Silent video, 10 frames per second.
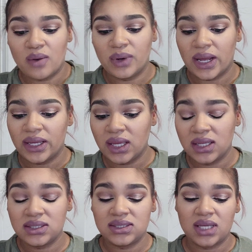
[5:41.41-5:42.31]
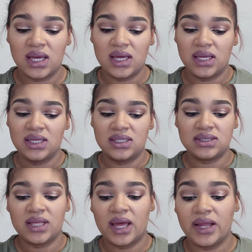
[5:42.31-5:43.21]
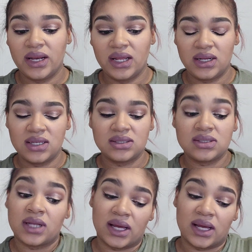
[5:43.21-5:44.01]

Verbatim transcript: Now, what I can say is that it is,